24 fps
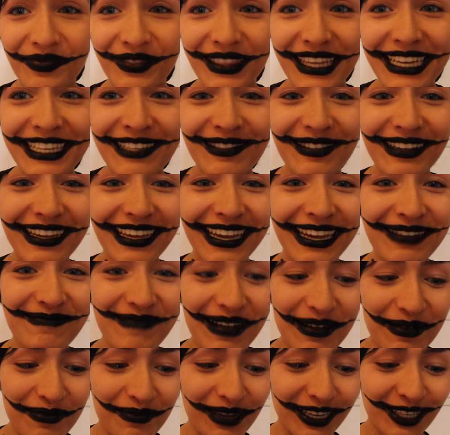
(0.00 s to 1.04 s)
This one came
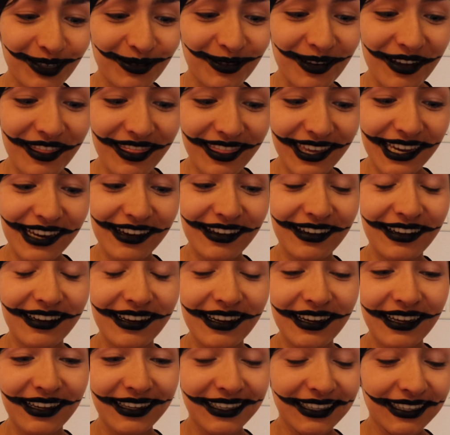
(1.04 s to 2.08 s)
out much more thicker.
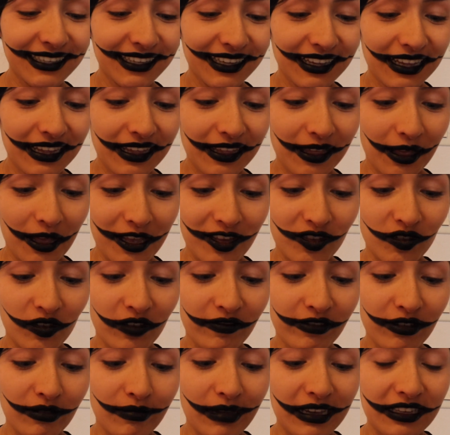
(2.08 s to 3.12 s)
So
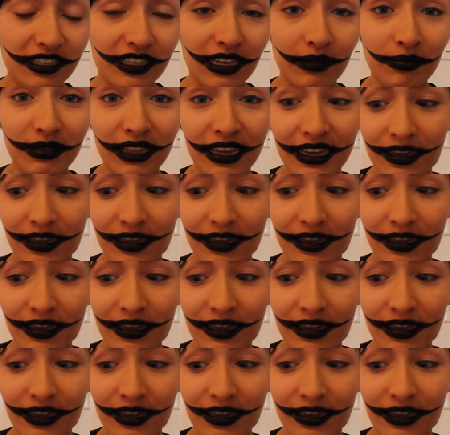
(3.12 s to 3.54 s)
if you mess up